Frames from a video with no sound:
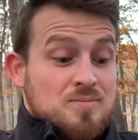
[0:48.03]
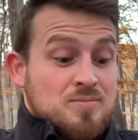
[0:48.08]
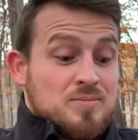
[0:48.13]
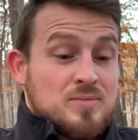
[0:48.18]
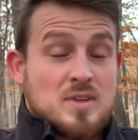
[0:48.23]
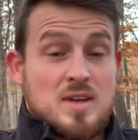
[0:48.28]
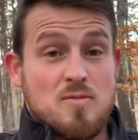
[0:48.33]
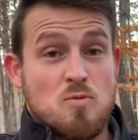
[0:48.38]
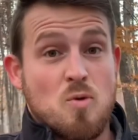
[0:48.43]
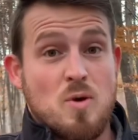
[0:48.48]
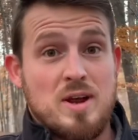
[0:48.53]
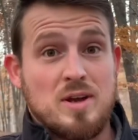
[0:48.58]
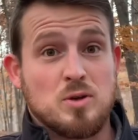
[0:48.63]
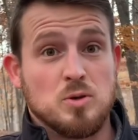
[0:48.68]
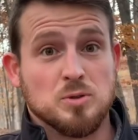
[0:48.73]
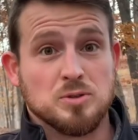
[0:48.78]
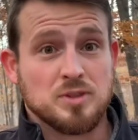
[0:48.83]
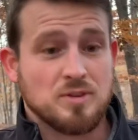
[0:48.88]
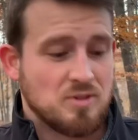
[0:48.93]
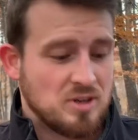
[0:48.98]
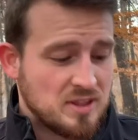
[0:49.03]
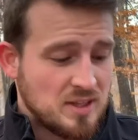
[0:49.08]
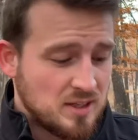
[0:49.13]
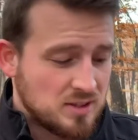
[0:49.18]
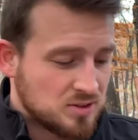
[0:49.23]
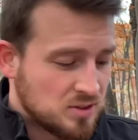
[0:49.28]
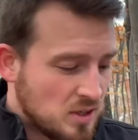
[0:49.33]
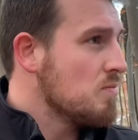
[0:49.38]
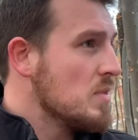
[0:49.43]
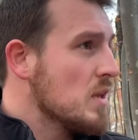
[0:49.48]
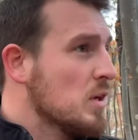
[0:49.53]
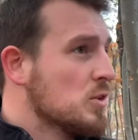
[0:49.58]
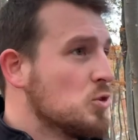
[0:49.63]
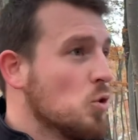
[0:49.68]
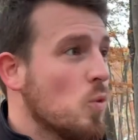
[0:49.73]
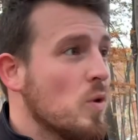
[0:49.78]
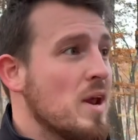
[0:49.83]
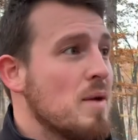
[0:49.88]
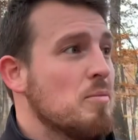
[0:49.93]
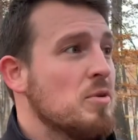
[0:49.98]
giveaway, cool stuff like this. So
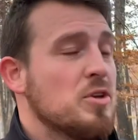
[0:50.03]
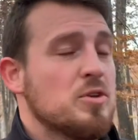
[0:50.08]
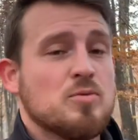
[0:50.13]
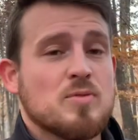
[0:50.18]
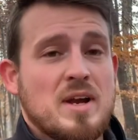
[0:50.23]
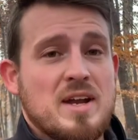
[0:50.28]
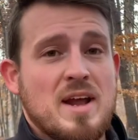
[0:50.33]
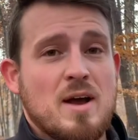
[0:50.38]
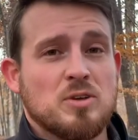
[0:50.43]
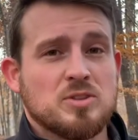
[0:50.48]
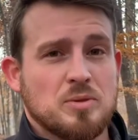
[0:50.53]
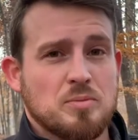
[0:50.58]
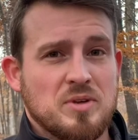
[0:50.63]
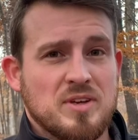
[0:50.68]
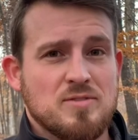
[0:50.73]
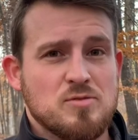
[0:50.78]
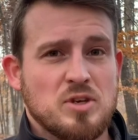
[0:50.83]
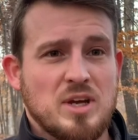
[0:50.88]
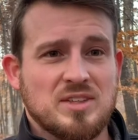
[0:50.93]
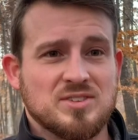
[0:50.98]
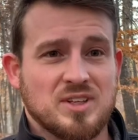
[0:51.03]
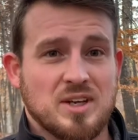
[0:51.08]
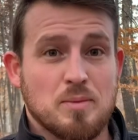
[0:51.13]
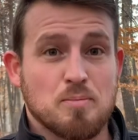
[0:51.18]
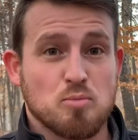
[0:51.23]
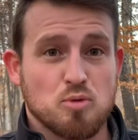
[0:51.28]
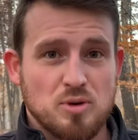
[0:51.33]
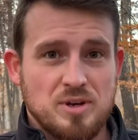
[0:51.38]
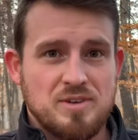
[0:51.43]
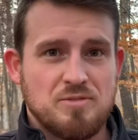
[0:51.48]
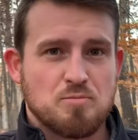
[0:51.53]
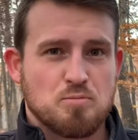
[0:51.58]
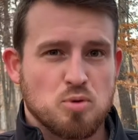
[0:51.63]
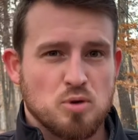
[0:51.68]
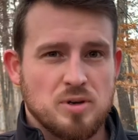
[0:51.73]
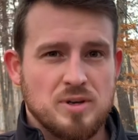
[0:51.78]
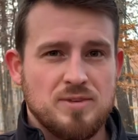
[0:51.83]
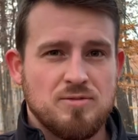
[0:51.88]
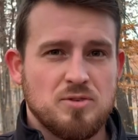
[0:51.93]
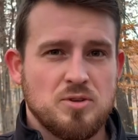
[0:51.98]
what I'm gonna do right now is I'm gonna give you guys like a brief
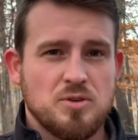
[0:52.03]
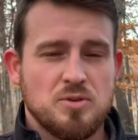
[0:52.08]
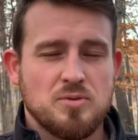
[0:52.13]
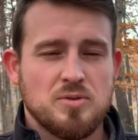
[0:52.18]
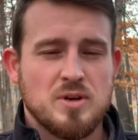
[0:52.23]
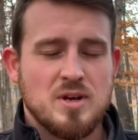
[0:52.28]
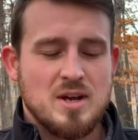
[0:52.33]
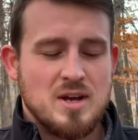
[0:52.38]
preview.